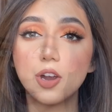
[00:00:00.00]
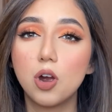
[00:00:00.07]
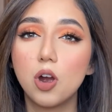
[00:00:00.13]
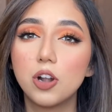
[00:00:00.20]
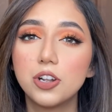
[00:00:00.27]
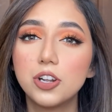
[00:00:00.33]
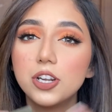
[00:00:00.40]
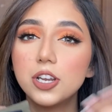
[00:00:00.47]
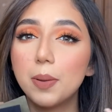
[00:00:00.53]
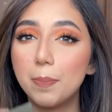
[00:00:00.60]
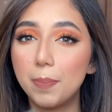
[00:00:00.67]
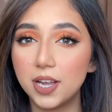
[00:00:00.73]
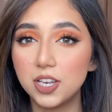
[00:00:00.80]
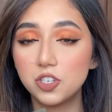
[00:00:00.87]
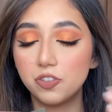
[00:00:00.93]
Ordered a
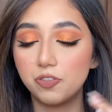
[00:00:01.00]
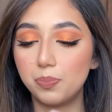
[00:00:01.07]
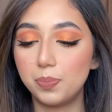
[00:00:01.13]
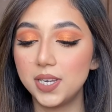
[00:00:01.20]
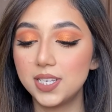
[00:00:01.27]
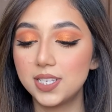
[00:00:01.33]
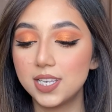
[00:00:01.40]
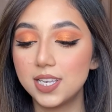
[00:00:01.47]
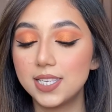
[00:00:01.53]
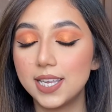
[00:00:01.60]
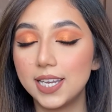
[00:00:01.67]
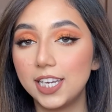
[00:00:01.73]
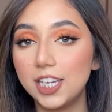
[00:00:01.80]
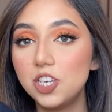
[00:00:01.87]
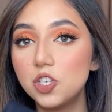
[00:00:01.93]
bunch of pieces
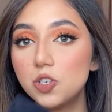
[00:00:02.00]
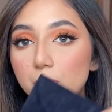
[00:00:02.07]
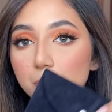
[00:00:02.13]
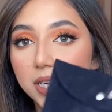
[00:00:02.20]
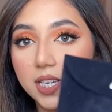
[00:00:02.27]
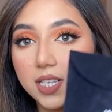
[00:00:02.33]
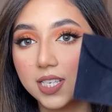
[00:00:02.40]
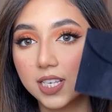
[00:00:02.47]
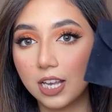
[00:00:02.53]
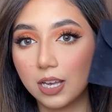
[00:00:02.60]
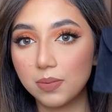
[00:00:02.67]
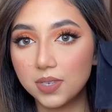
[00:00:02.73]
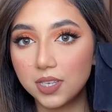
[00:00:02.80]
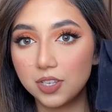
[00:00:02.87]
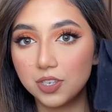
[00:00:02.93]
and each piece
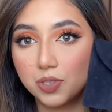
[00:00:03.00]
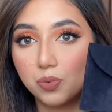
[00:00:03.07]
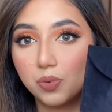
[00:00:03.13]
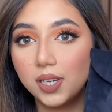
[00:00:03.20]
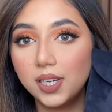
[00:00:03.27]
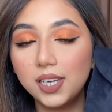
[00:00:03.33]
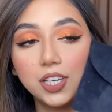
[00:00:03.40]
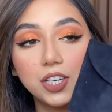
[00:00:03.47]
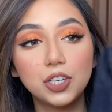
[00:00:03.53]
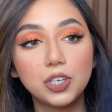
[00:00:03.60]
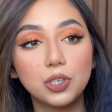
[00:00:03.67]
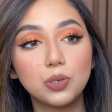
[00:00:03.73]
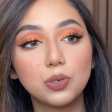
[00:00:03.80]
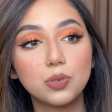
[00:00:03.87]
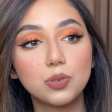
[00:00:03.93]
comes in this really
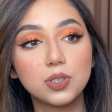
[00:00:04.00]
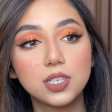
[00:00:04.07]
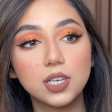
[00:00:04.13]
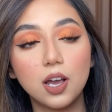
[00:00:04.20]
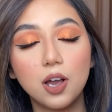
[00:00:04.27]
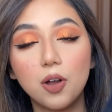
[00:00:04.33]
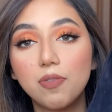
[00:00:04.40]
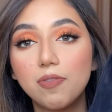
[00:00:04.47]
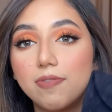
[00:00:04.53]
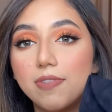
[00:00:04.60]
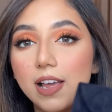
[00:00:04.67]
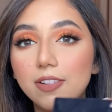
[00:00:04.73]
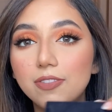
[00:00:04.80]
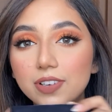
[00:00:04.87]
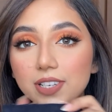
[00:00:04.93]
cute
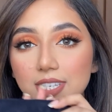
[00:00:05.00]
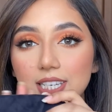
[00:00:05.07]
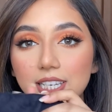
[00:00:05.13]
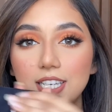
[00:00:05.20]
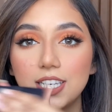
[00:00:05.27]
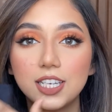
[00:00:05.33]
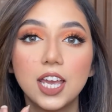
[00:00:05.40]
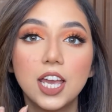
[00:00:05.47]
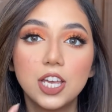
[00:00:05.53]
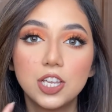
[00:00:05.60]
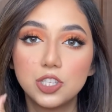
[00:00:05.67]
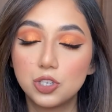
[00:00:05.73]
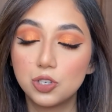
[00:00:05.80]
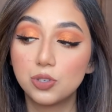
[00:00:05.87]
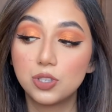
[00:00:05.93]
velvety
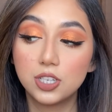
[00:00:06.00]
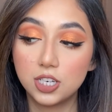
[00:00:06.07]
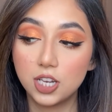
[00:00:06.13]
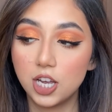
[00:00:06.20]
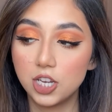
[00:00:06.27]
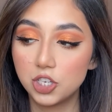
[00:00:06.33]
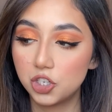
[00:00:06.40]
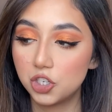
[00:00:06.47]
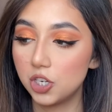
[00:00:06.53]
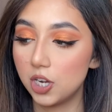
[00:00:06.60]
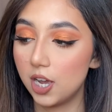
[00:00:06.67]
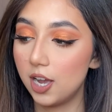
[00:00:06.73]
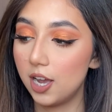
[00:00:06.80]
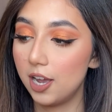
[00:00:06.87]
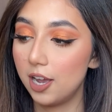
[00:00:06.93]
to the touch
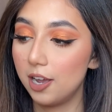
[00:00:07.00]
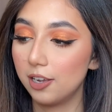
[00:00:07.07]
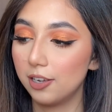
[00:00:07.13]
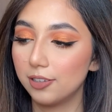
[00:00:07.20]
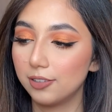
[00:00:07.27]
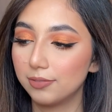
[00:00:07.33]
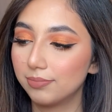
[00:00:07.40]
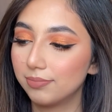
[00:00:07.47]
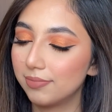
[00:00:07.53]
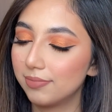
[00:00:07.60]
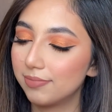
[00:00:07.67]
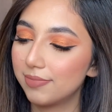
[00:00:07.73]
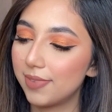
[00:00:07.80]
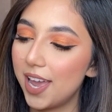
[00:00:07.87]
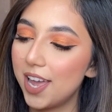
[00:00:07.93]
I
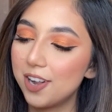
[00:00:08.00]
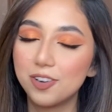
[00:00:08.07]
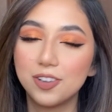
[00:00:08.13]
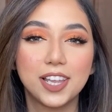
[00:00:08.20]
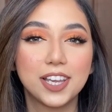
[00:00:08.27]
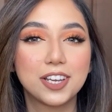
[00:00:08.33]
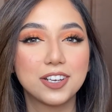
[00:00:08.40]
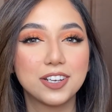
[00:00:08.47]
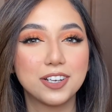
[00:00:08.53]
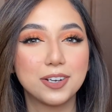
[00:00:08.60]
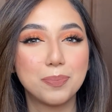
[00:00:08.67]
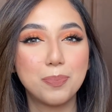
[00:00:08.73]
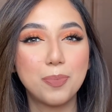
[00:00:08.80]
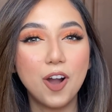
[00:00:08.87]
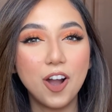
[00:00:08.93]
don't know, like
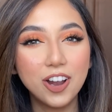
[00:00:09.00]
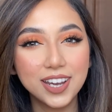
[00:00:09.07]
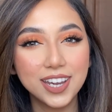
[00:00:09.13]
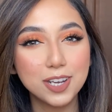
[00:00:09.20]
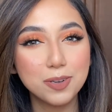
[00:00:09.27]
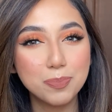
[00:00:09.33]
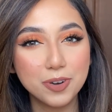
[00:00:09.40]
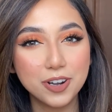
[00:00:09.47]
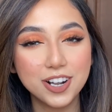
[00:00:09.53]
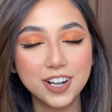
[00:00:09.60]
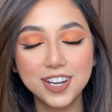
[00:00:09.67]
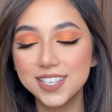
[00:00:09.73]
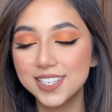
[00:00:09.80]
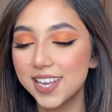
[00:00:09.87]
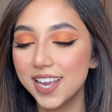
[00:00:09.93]
a pocket
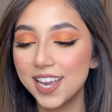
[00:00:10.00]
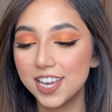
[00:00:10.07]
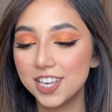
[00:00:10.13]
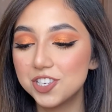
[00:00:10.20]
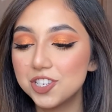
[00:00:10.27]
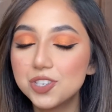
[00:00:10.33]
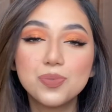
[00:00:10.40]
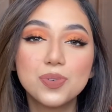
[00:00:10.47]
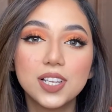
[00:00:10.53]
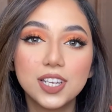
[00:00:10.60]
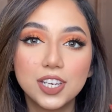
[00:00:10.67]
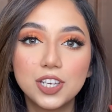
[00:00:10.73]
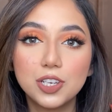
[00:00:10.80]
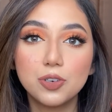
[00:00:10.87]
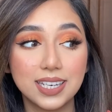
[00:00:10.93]
purse. It's just
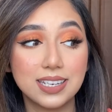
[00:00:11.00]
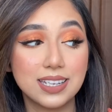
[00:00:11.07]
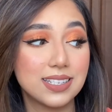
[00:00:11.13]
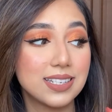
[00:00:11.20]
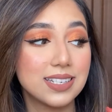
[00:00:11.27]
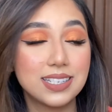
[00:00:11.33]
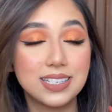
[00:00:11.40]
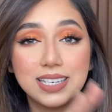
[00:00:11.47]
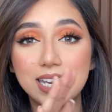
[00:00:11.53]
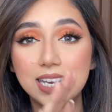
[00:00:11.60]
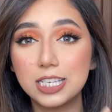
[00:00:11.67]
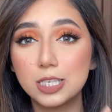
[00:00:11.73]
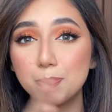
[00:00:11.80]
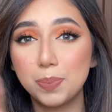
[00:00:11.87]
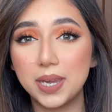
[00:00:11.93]
really cute. It doesn't
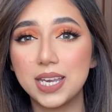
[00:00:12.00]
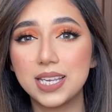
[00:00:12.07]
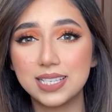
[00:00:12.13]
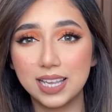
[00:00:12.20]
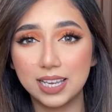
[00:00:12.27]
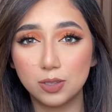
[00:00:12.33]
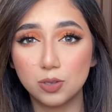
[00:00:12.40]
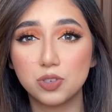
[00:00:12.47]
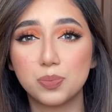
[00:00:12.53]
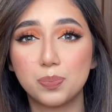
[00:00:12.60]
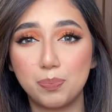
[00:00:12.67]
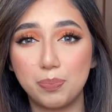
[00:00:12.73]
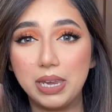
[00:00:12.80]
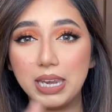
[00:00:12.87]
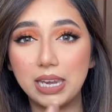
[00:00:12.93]
take space like those
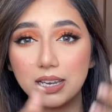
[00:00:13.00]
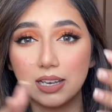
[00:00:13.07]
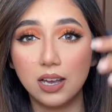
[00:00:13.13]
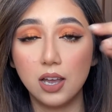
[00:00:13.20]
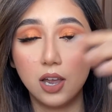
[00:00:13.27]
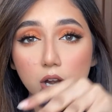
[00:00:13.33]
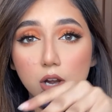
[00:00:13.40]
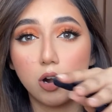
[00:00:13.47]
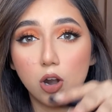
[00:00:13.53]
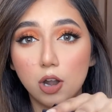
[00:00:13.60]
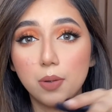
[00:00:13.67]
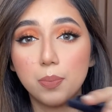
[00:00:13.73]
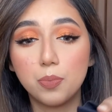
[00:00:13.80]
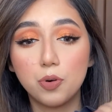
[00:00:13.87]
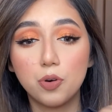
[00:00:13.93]
big
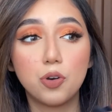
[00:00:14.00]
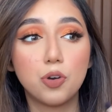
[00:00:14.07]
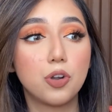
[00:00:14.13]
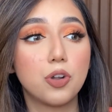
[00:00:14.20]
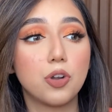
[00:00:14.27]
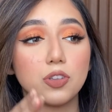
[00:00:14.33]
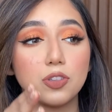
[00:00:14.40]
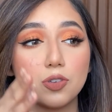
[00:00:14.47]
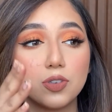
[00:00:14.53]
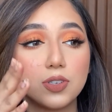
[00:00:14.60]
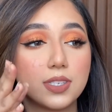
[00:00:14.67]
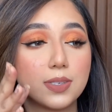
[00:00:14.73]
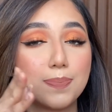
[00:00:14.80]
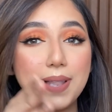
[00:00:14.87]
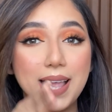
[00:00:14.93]
cardboard or
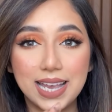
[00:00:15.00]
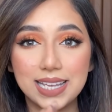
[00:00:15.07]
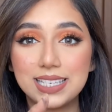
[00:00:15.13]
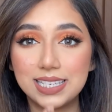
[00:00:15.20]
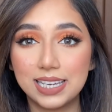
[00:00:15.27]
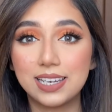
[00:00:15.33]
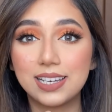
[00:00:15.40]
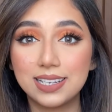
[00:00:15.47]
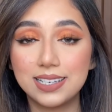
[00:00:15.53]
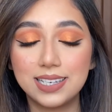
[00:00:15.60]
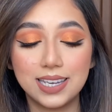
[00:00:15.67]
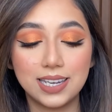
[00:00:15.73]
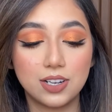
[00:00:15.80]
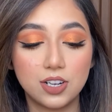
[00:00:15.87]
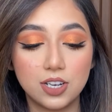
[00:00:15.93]
those plastic
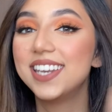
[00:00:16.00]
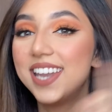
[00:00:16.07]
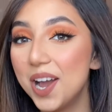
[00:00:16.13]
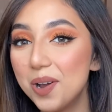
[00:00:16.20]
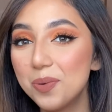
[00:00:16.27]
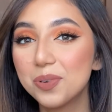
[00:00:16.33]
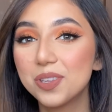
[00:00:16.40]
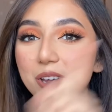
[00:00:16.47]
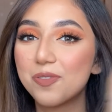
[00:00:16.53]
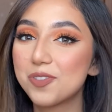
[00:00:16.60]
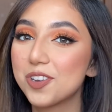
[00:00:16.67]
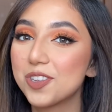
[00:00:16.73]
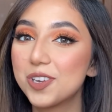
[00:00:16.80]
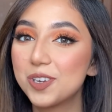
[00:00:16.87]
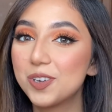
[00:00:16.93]
containers. Now without
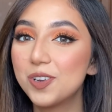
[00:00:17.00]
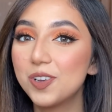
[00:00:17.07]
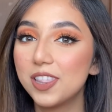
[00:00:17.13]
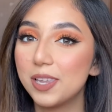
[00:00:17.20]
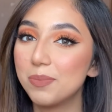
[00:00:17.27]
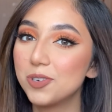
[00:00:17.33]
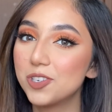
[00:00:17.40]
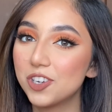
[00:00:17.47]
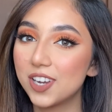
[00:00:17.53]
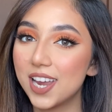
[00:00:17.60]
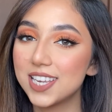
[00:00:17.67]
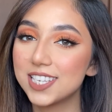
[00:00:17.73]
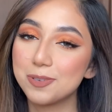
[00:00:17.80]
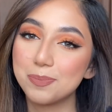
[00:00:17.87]
further ado, let me show you guys the